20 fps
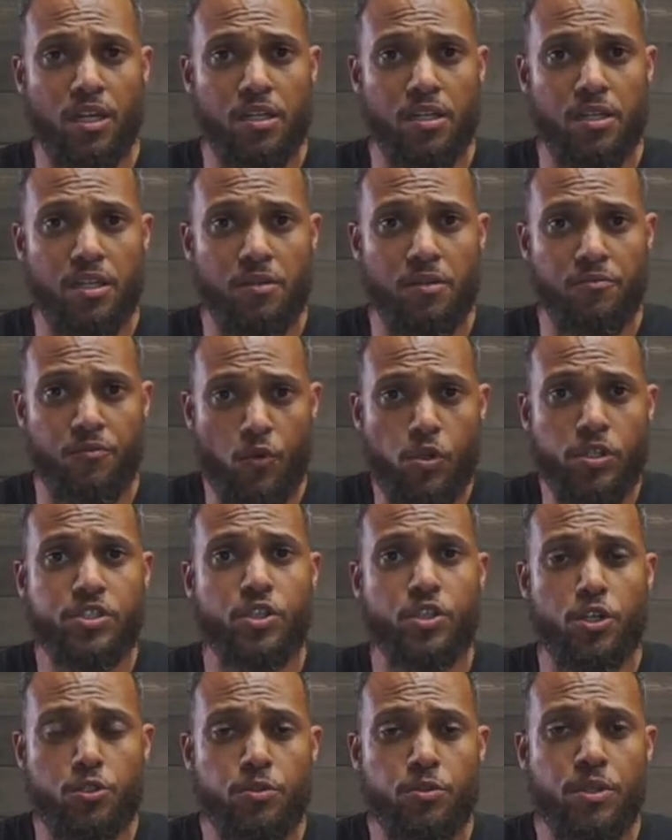voice
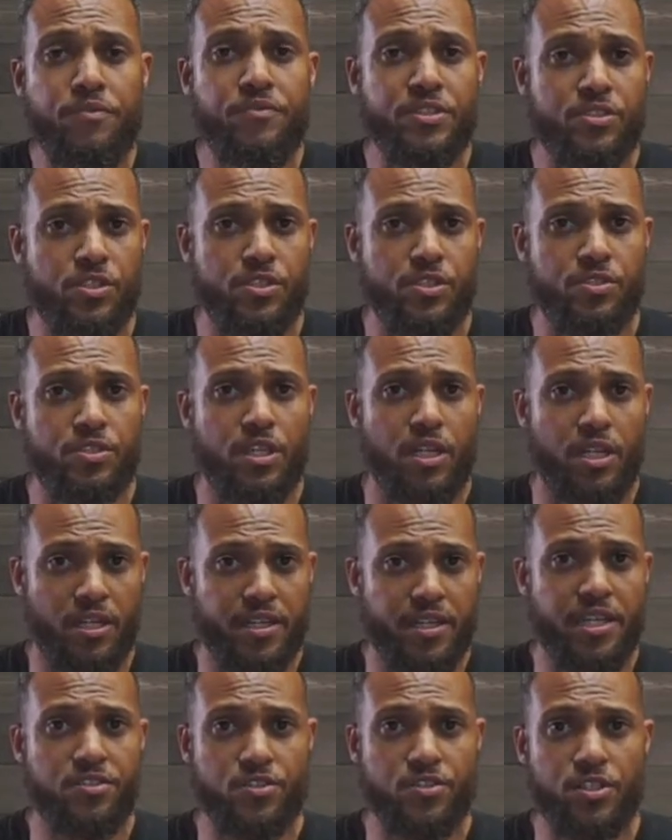our grievances
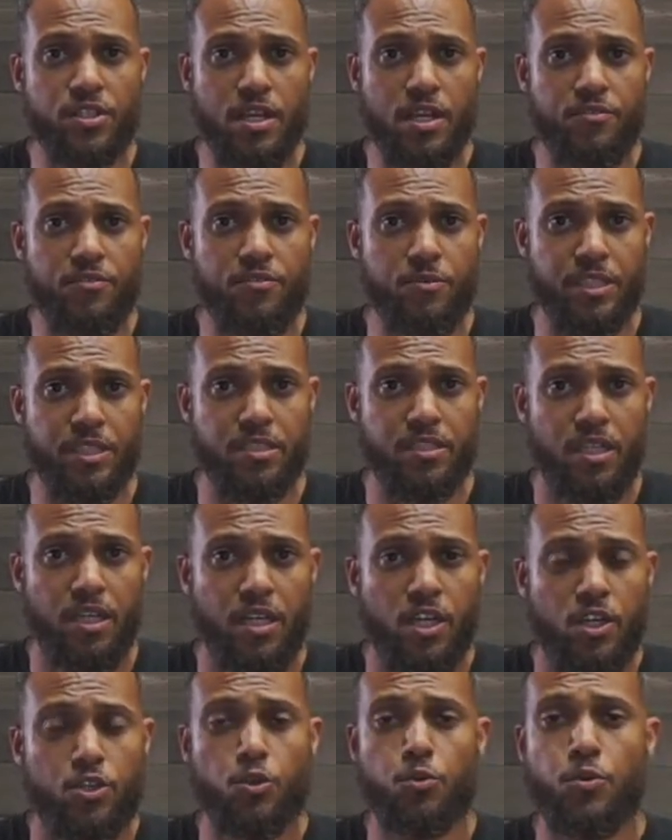against the government.
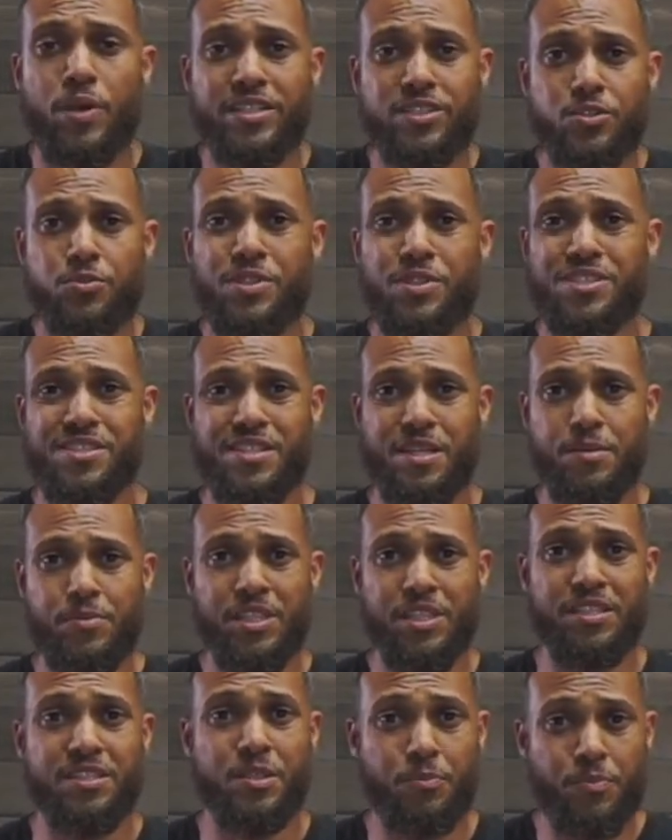The right to
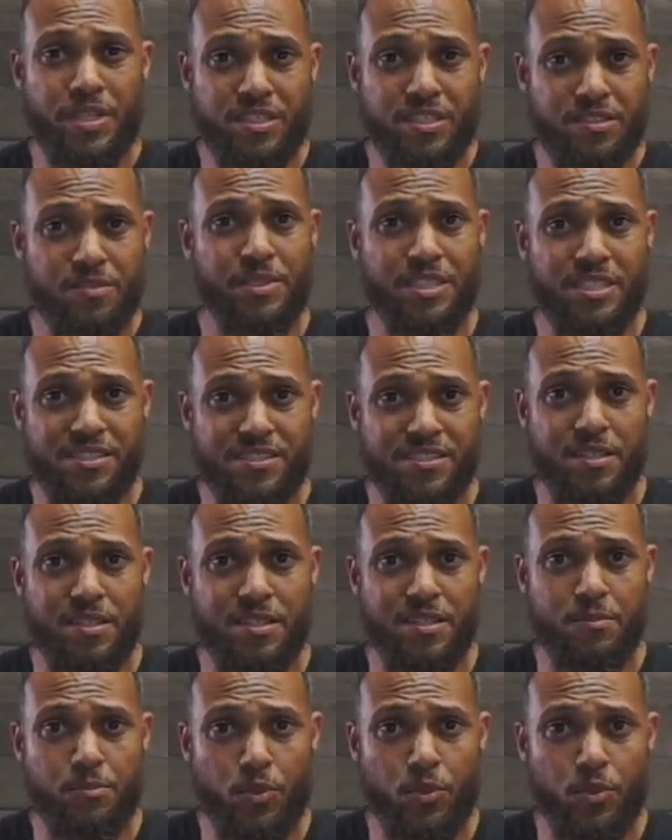assembly, to peaceably
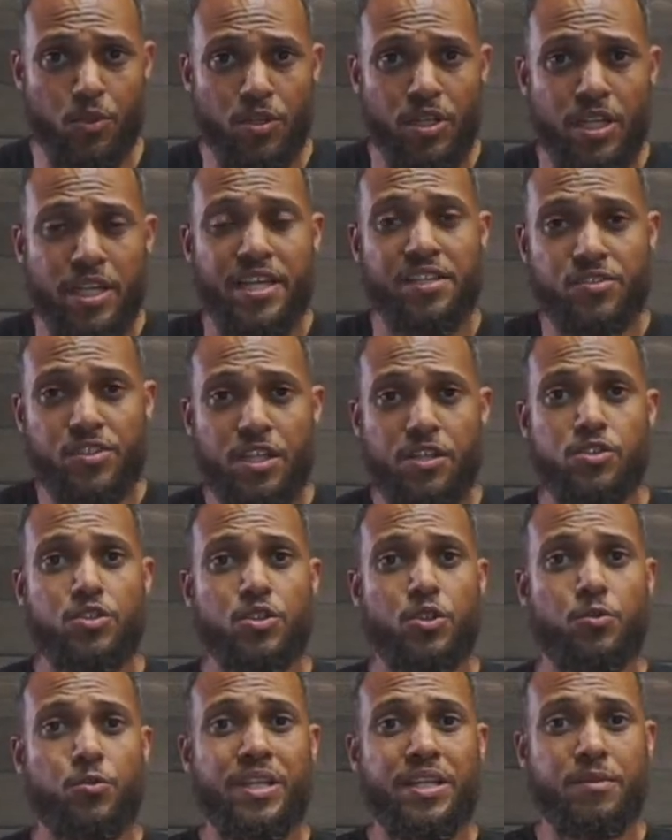assemble, is there so
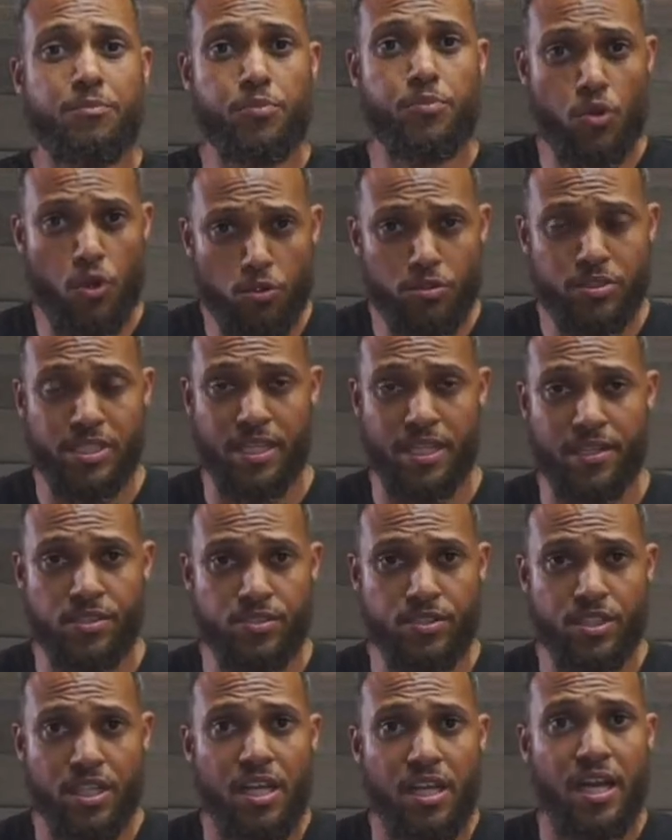we can
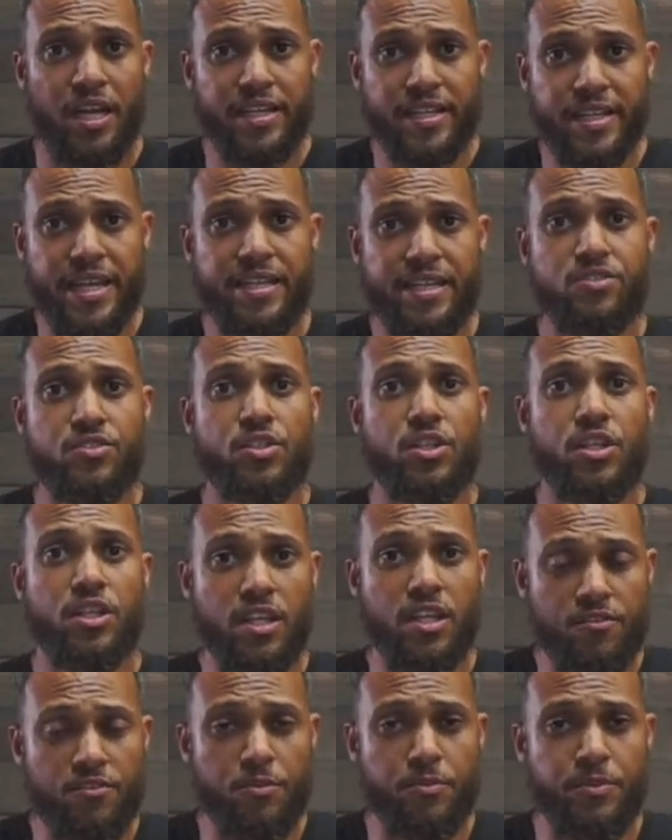protest against
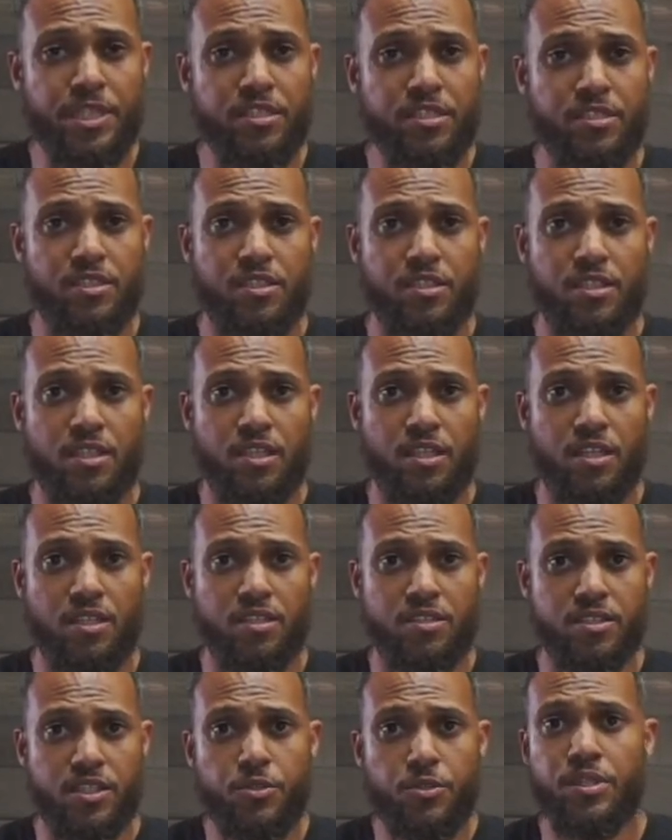government
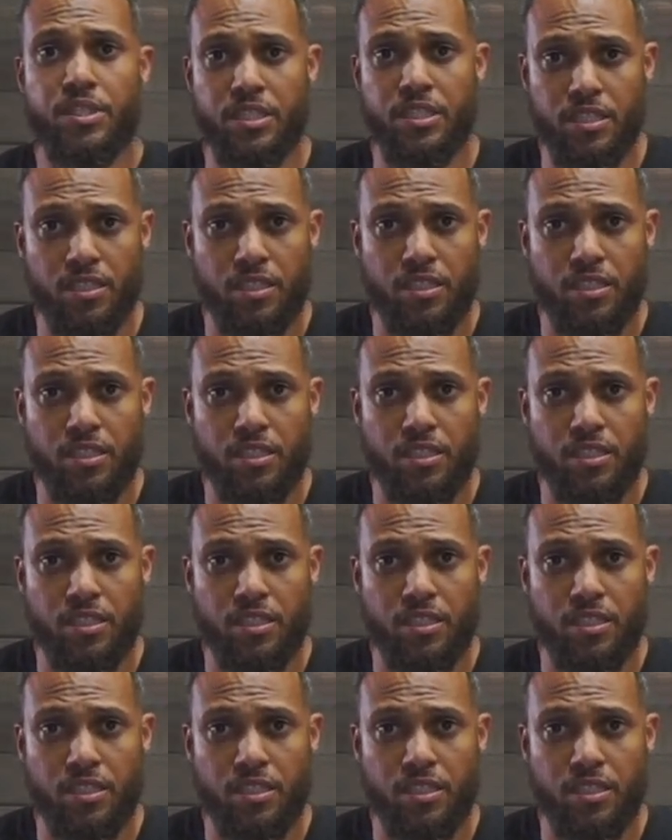tyranny.